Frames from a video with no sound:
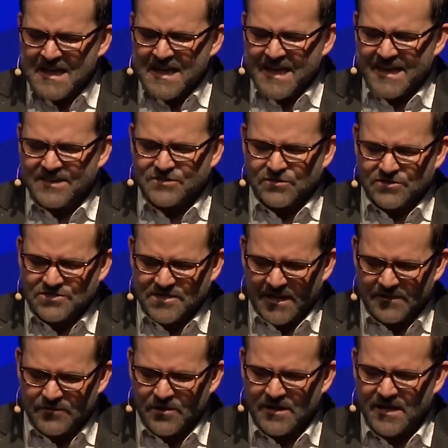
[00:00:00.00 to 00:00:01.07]
He's your
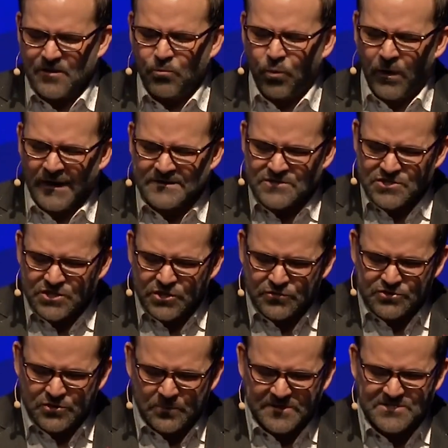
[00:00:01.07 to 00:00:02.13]
Savior. He wants you
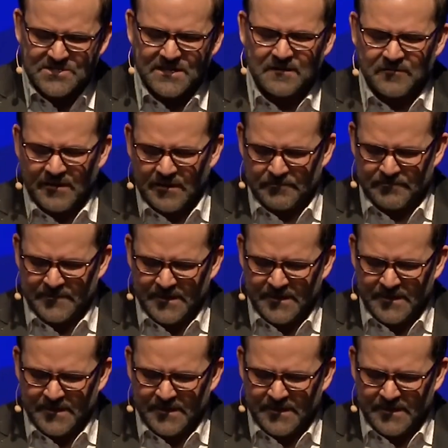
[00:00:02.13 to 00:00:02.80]
to receive Him.